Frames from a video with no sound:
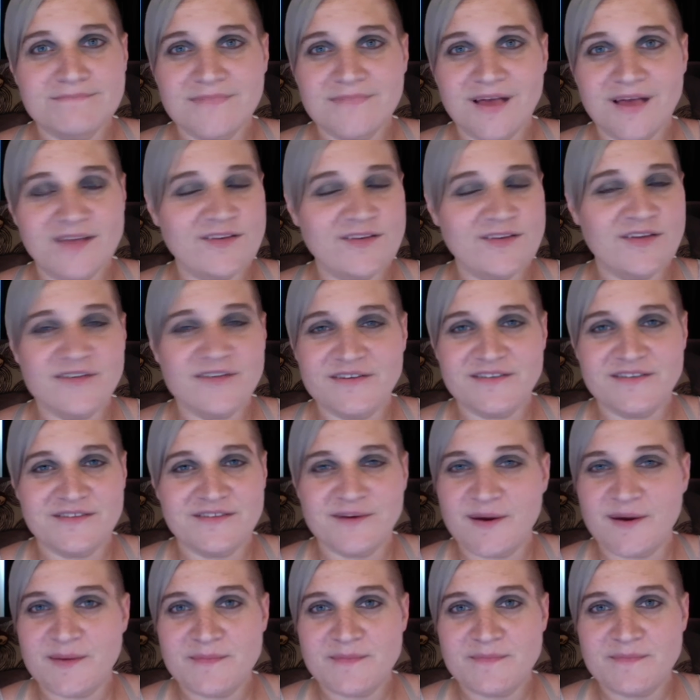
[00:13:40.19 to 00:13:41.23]
That's all there is to
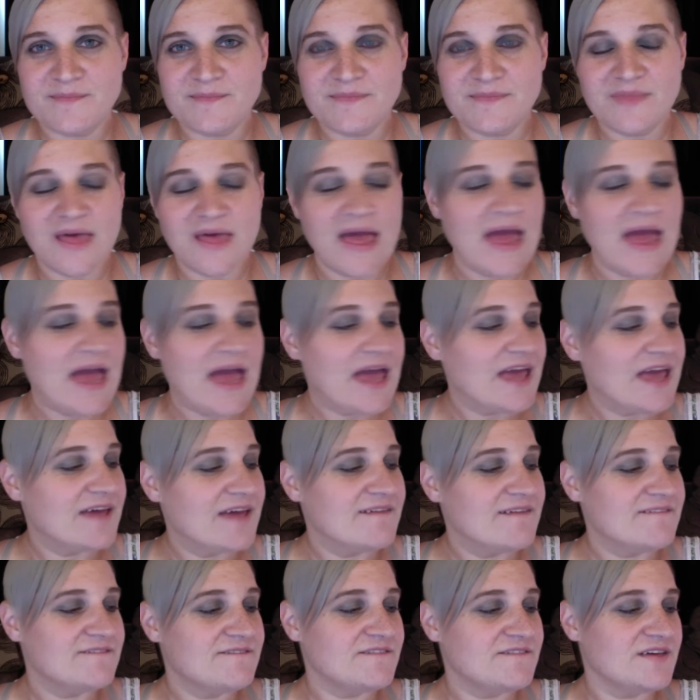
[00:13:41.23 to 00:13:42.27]
it.
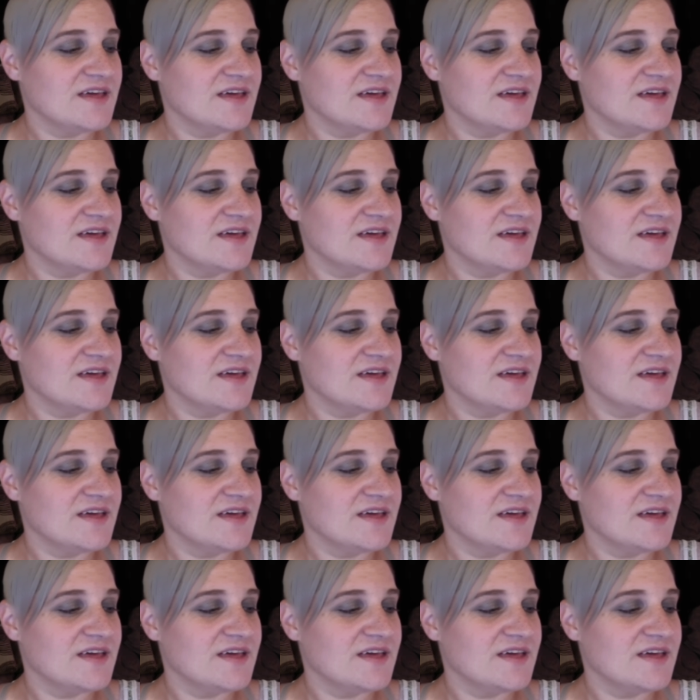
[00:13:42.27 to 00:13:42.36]
If